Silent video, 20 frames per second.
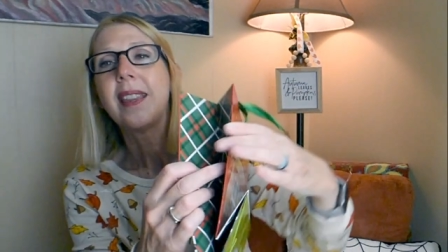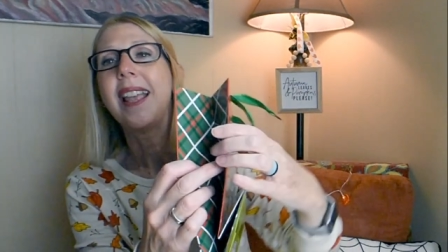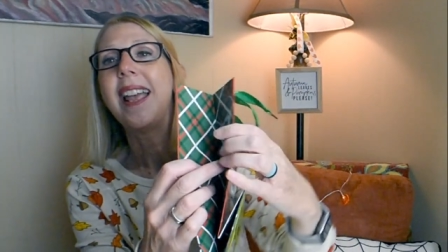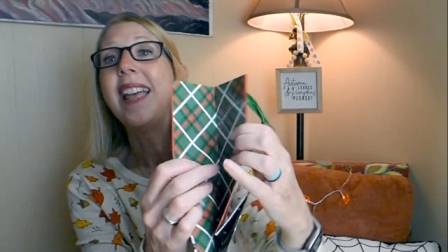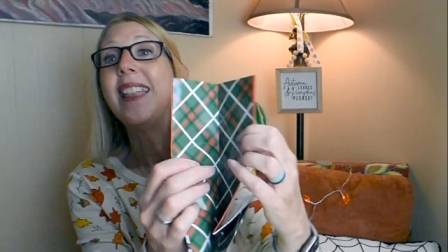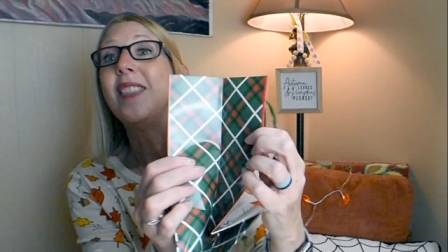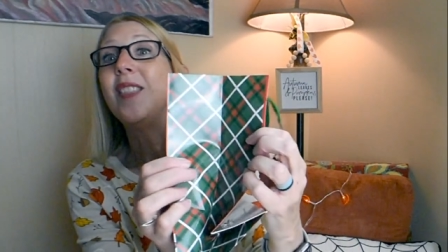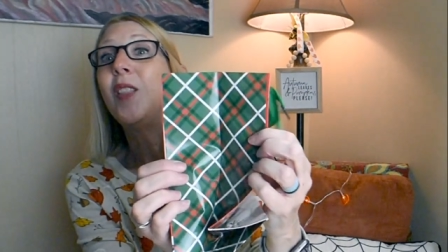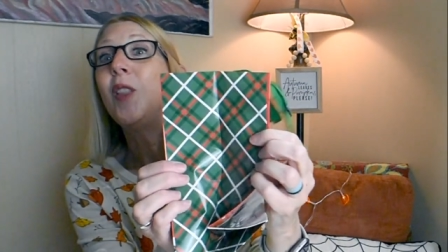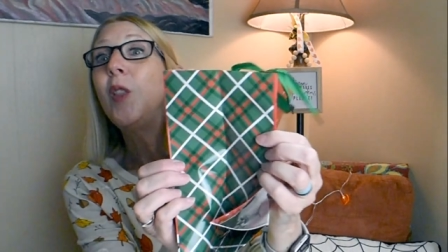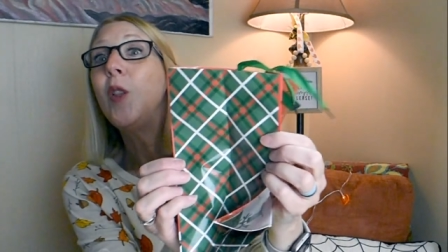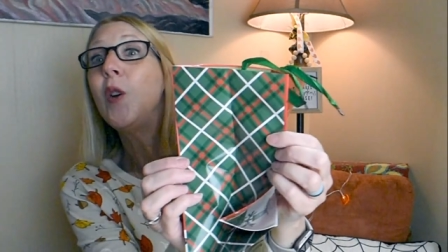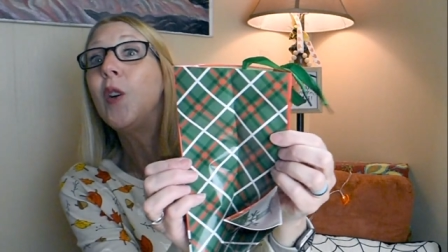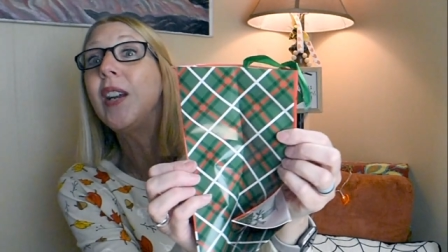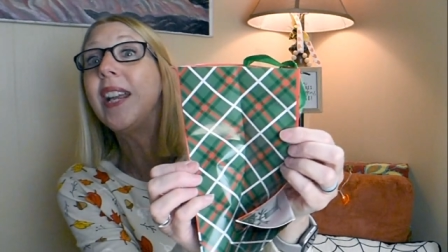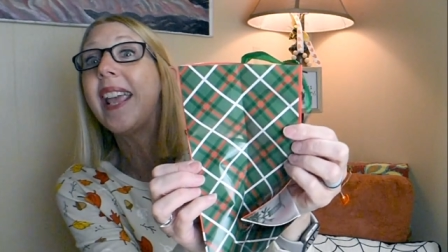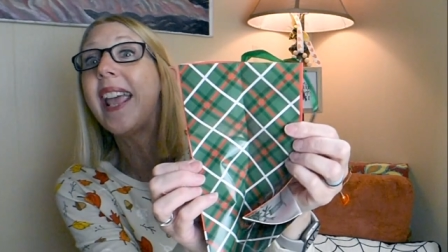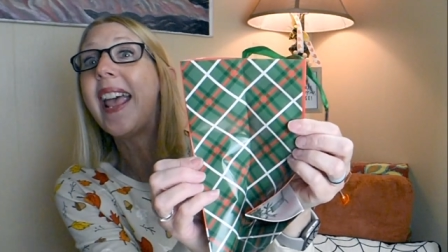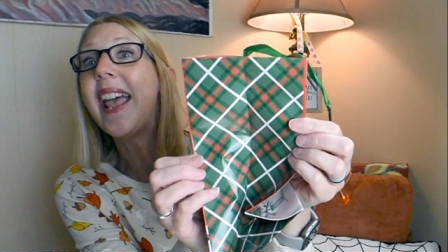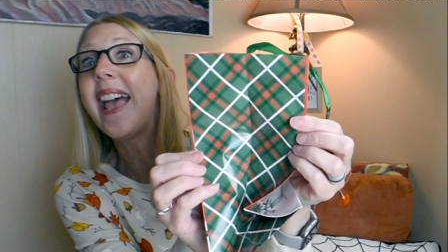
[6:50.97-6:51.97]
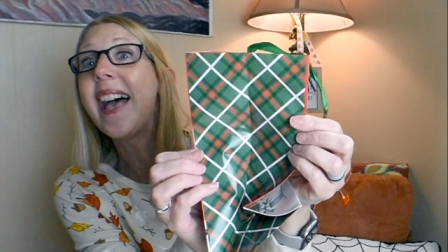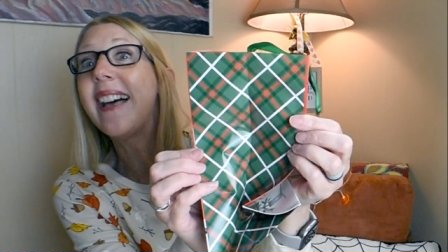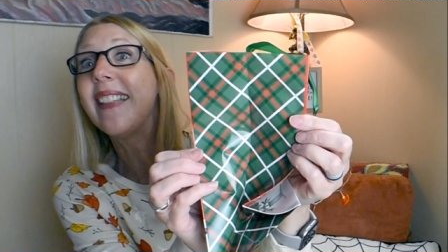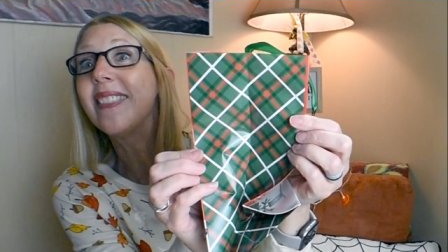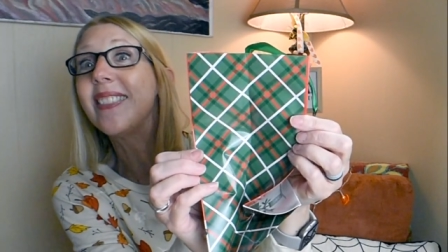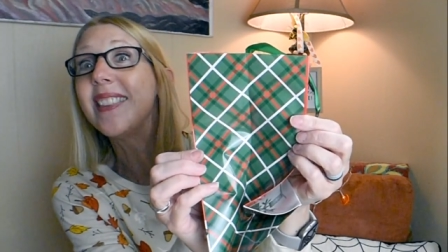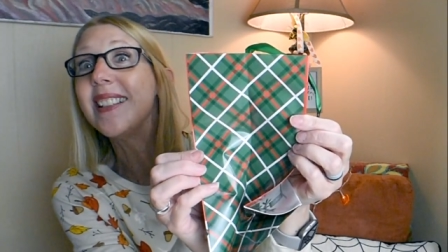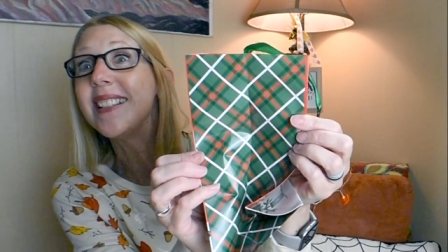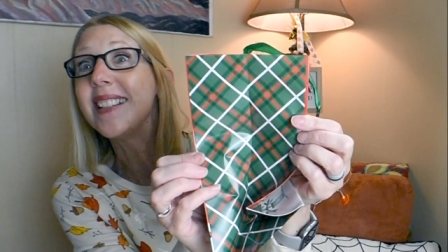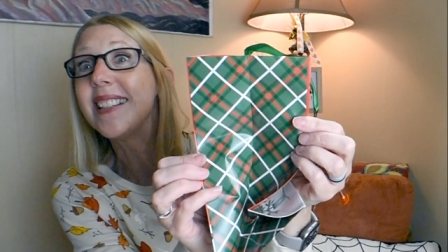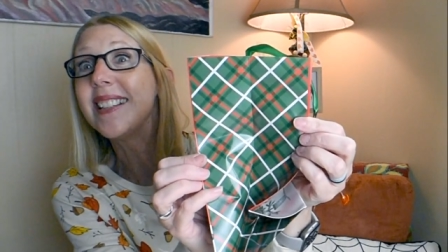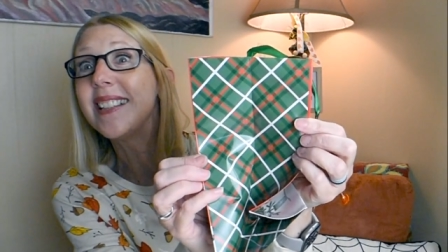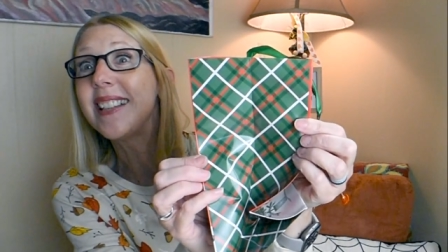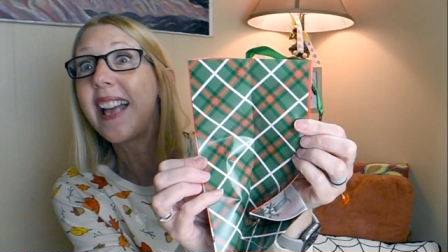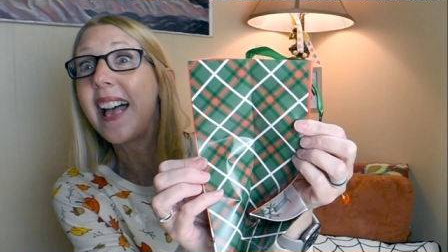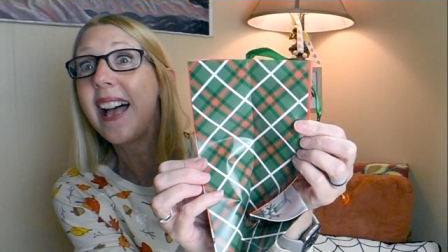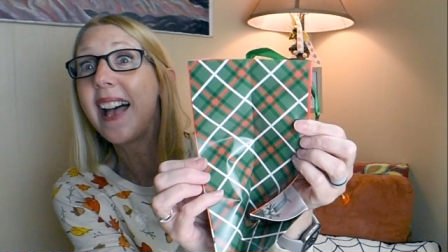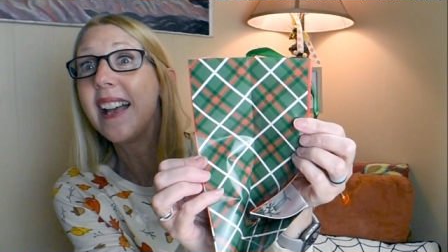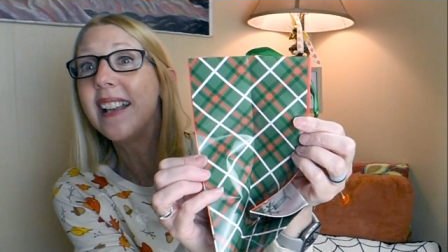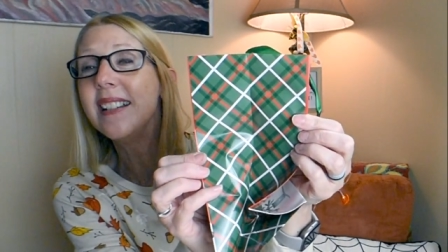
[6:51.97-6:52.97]
And look at the
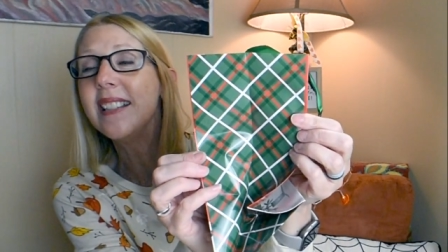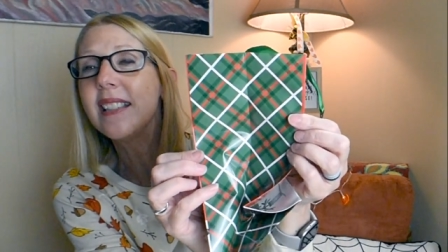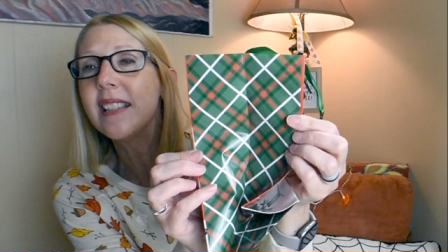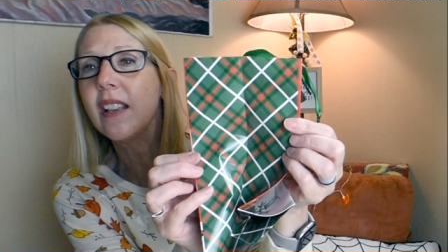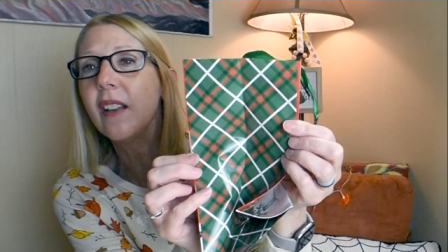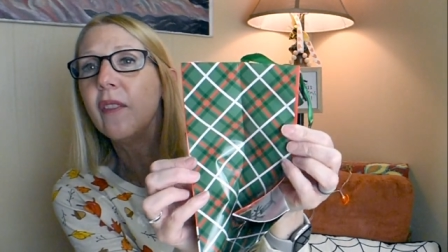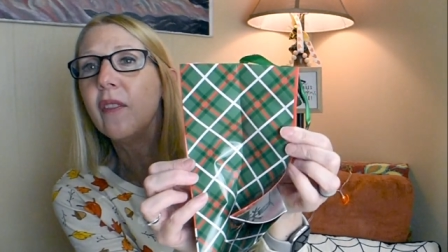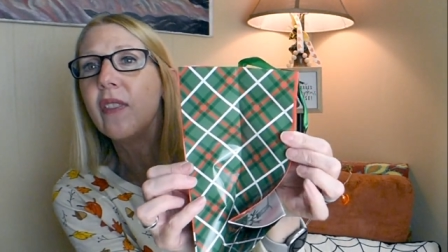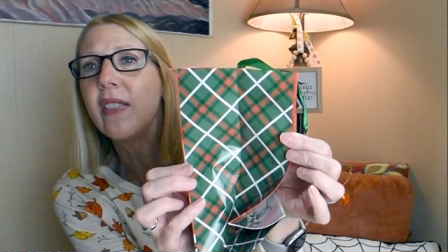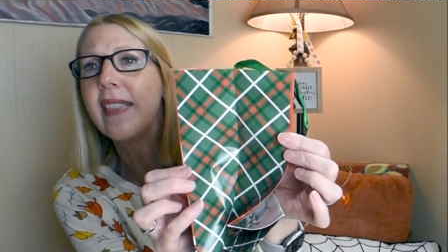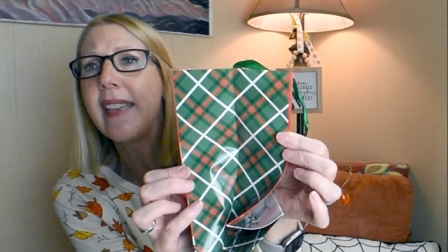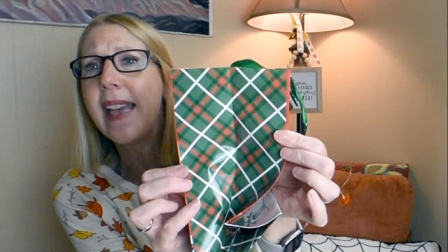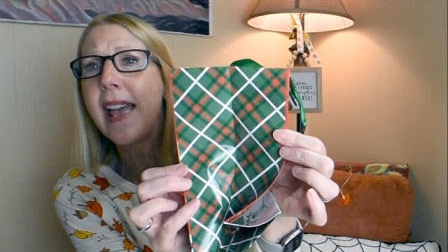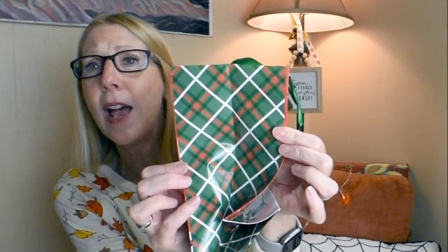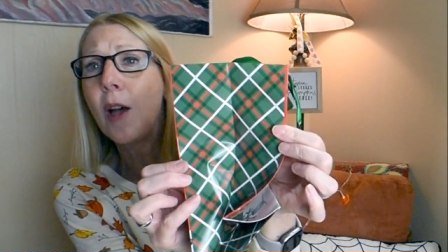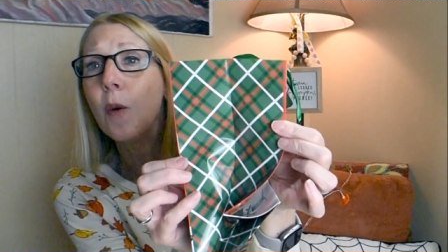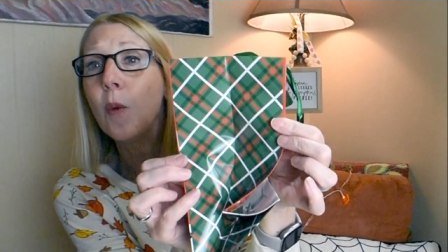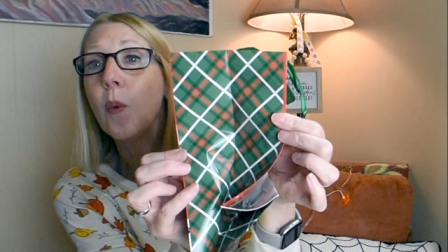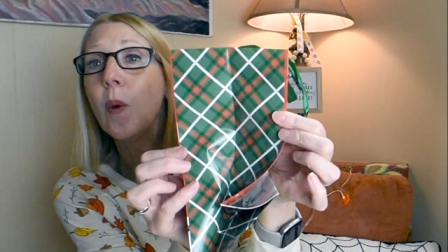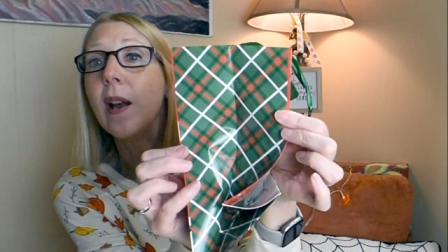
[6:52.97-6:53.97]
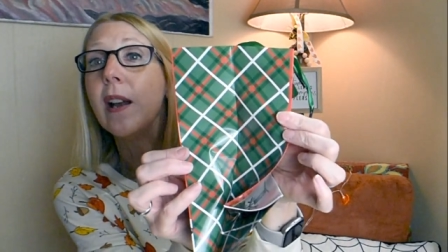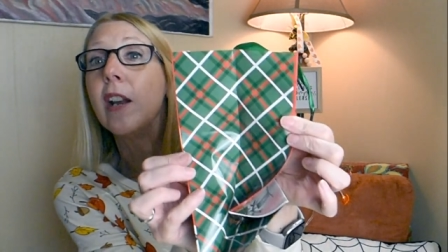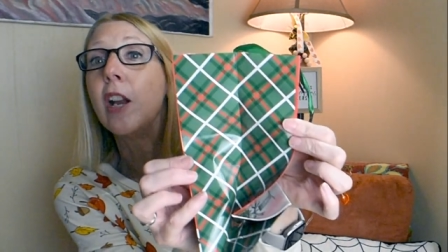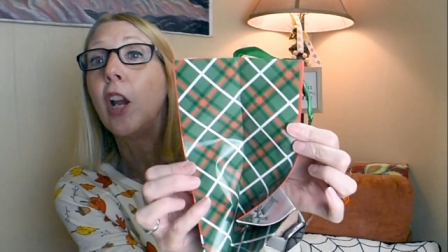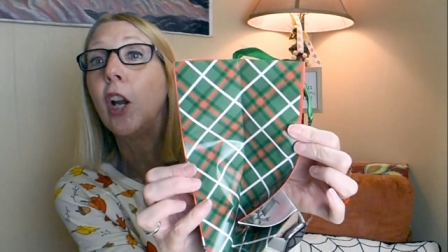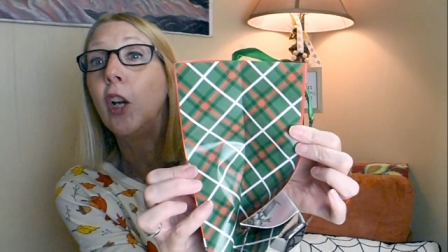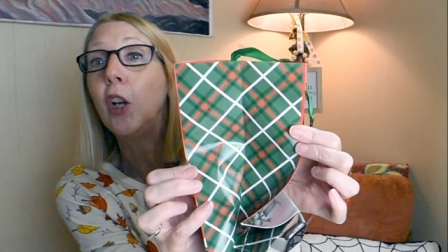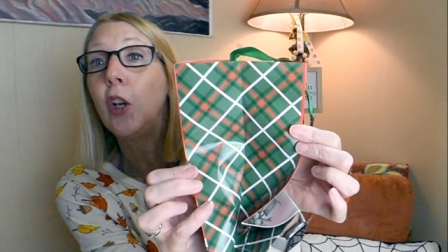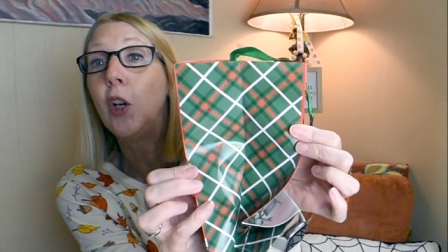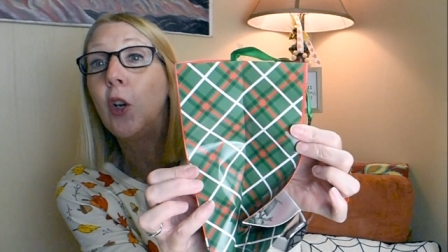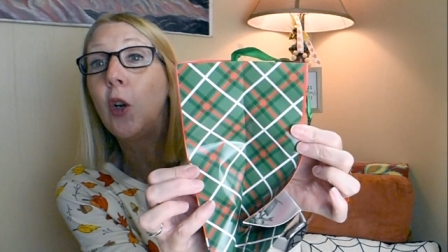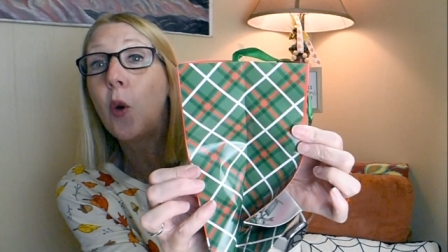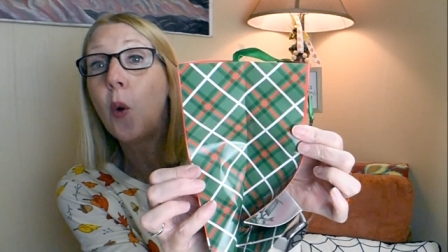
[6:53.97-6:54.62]
sides of that one.